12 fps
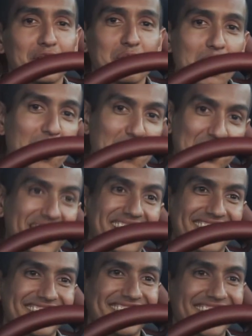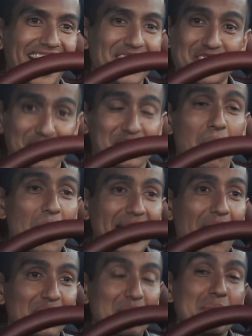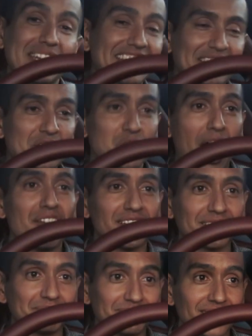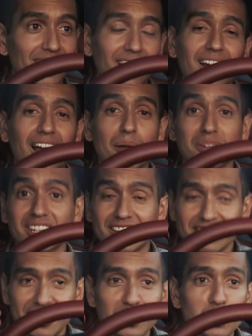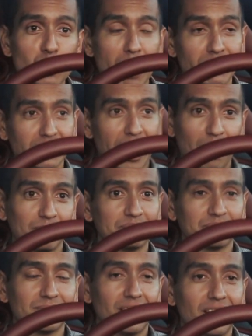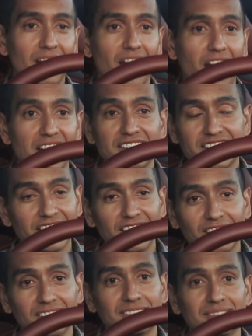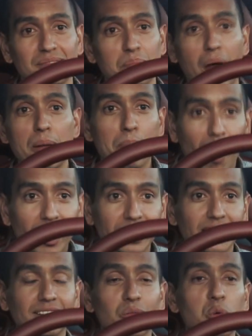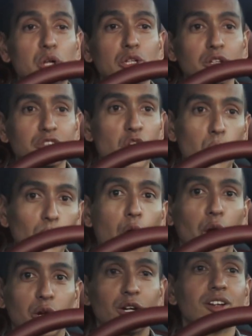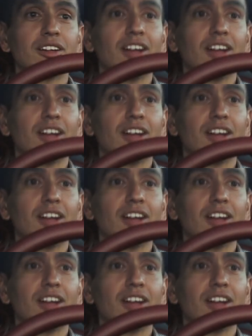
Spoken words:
to the road and just going out and immediately driving, I'm going to continue driving now until my body will no longer